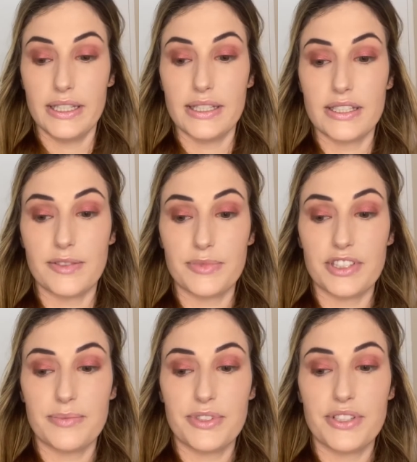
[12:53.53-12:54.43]

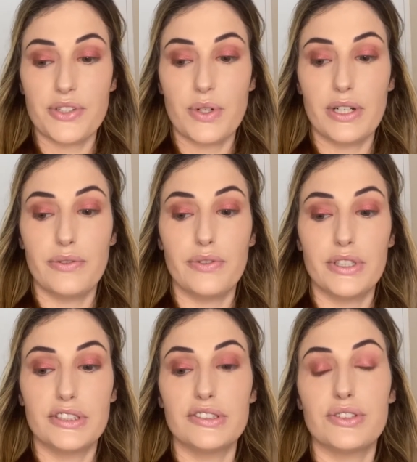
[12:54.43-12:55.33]
Sometimes it's quite
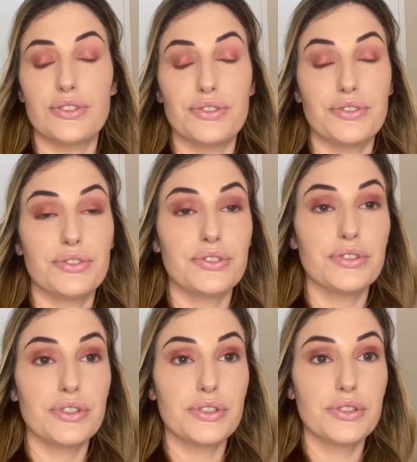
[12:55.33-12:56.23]
fun to
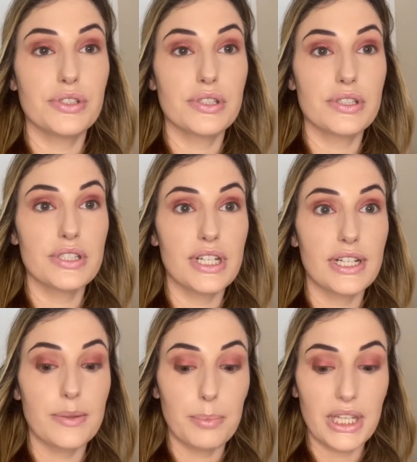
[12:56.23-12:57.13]
take
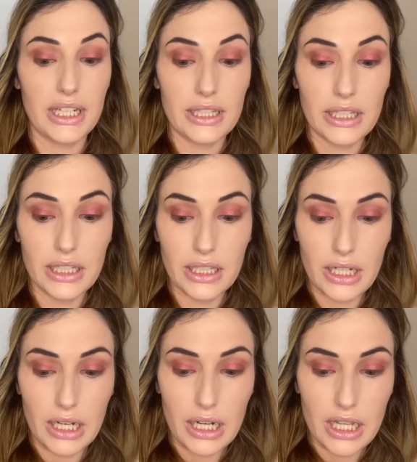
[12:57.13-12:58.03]
the pink
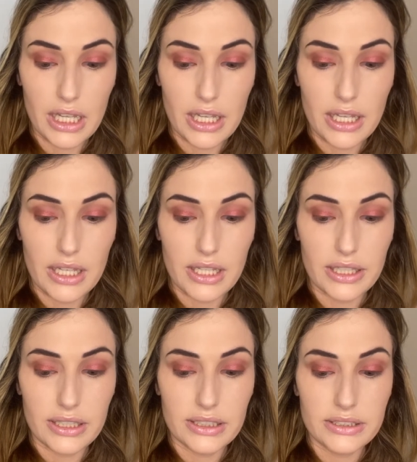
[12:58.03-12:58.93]

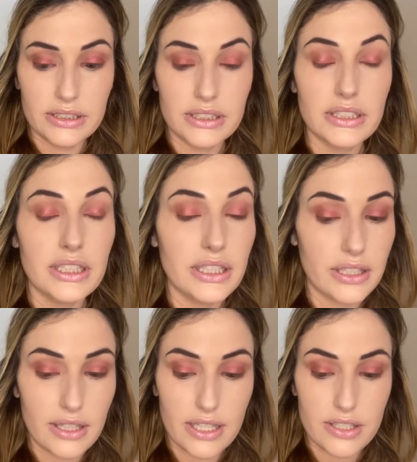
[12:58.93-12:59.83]
underneath
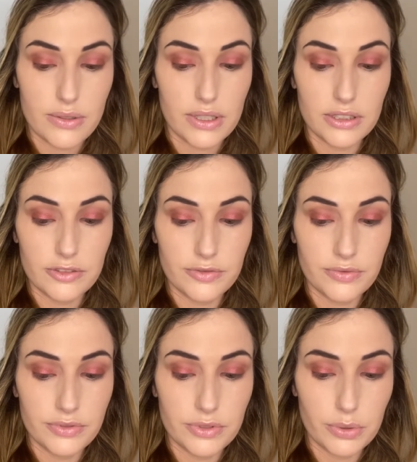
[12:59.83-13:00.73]
as well,
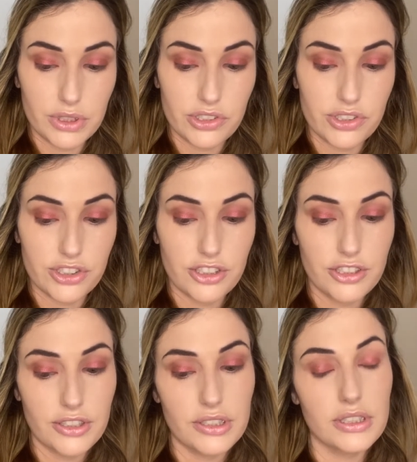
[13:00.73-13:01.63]
which
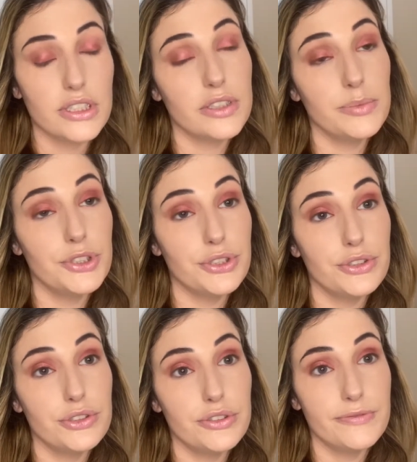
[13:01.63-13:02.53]
I'm gonna
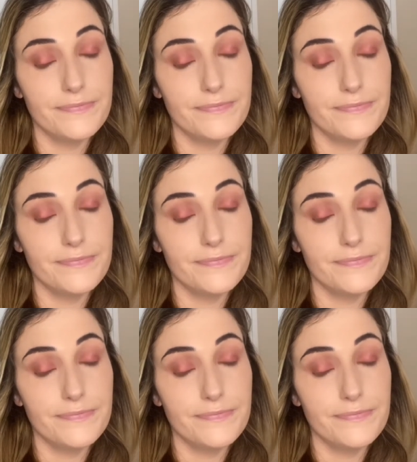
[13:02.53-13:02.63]
do,